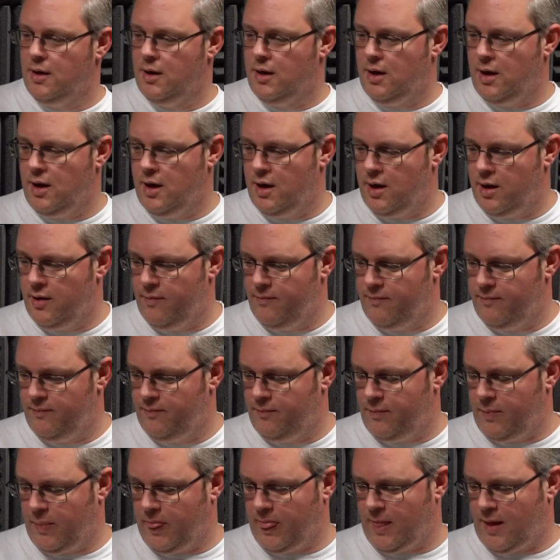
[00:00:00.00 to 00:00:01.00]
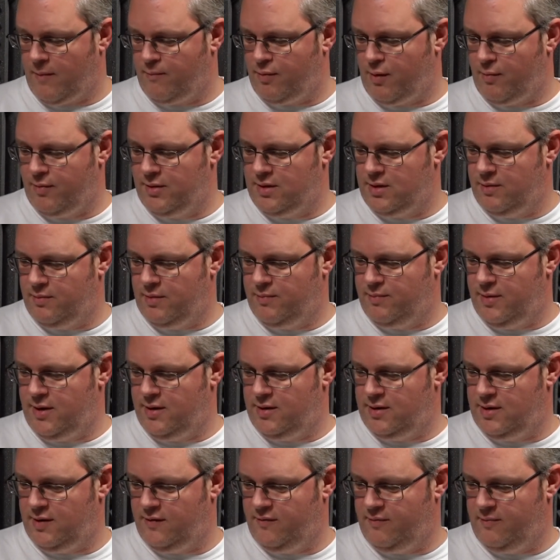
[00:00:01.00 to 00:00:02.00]
And probably some
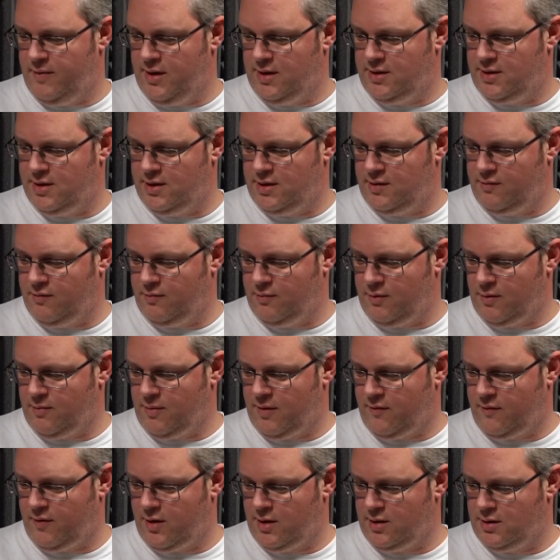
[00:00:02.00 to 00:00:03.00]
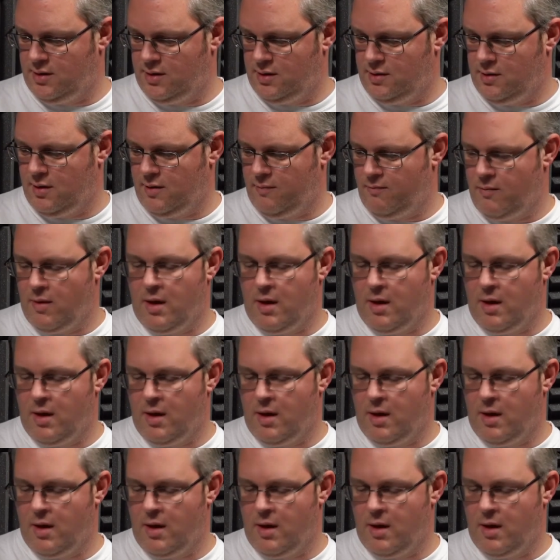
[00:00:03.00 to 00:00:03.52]
abusive message from one of my friends as well.